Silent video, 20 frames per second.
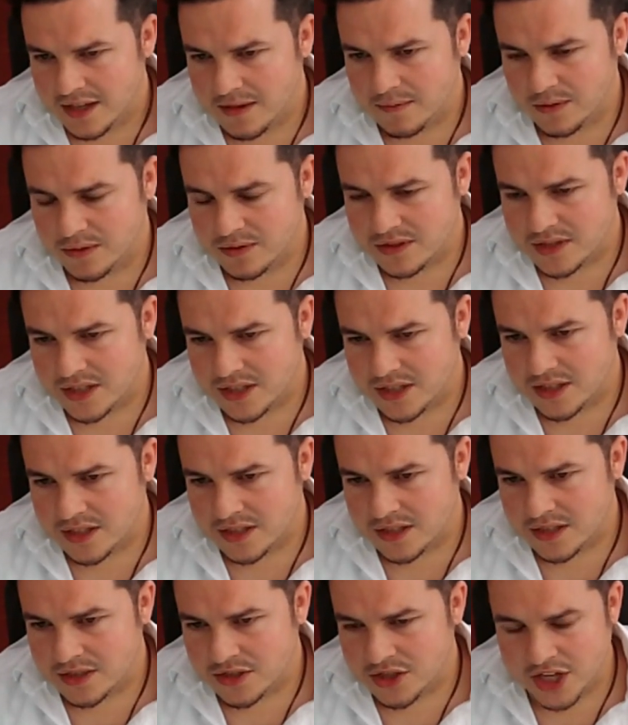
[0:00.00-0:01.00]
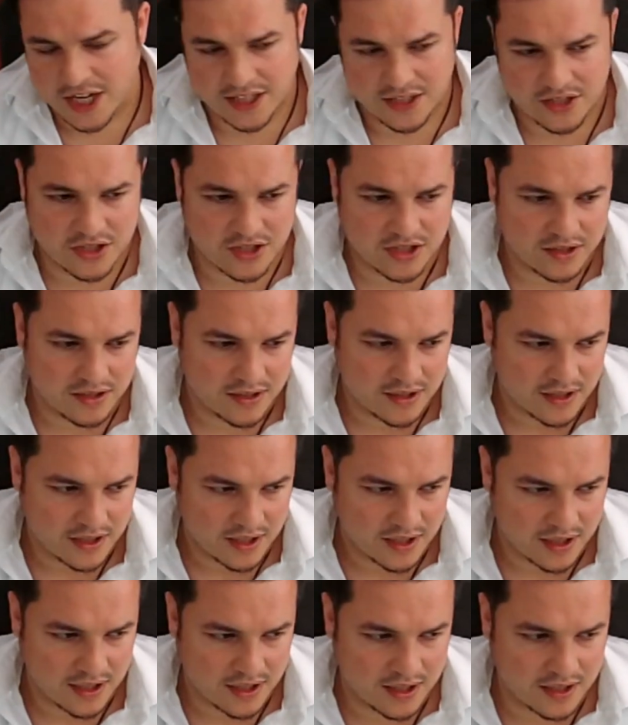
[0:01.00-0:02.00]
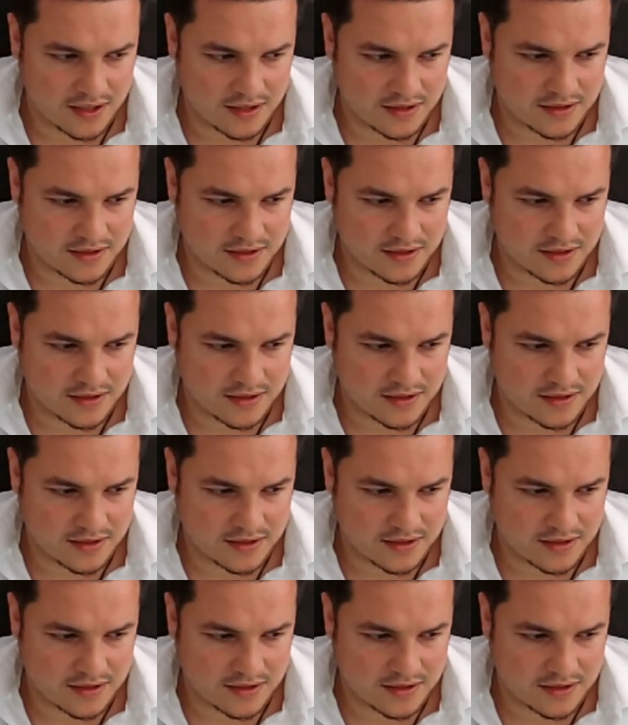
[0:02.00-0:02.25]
won't change, and